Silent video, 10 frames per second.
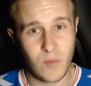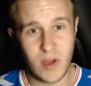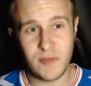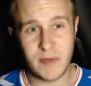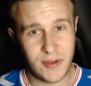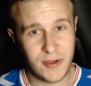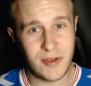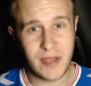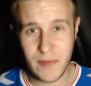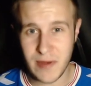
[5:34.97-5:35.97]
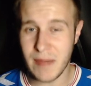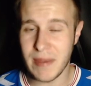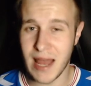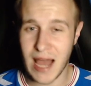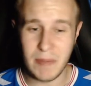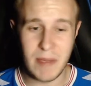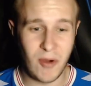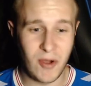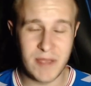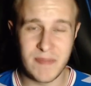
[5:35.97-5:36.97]
Which we knew he wouldn't have been a happy
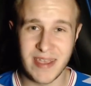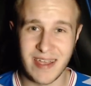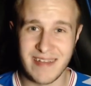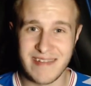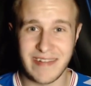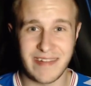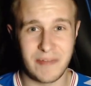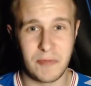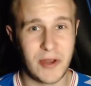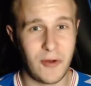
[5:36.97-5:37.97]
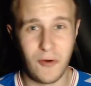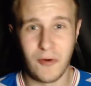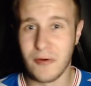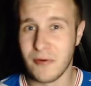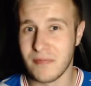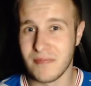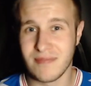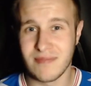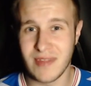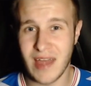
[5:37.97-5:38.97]
boy, because we know
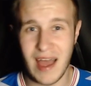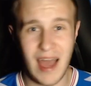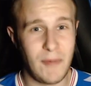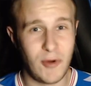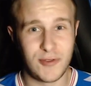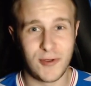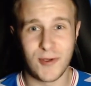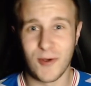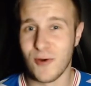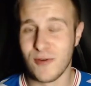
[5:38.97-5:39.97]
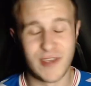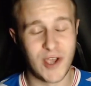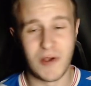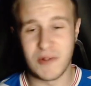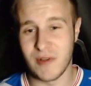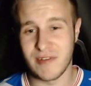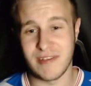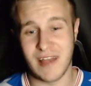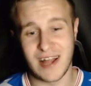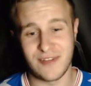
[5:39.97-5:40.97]
him on two goals, he always wants
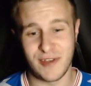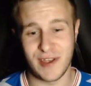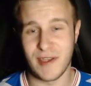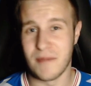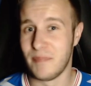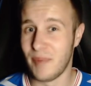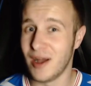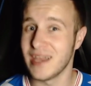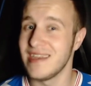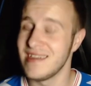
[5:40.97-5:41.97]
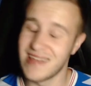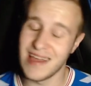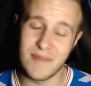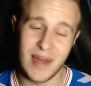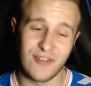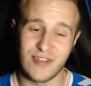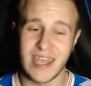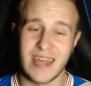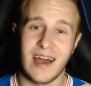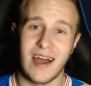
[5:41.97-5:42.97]
his hat-trick. But he did manage to
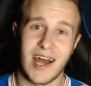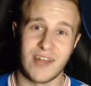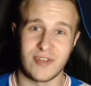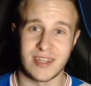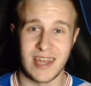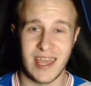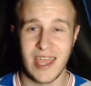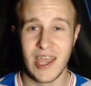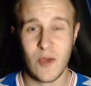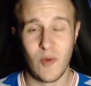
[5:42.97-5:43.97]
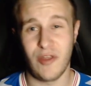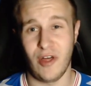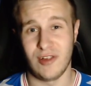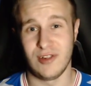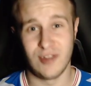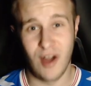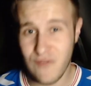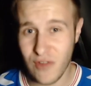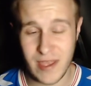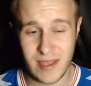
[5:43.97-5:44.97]
get that hat-trick today with a
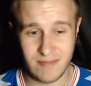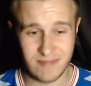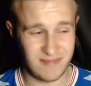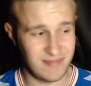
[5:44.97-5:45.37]
lovely,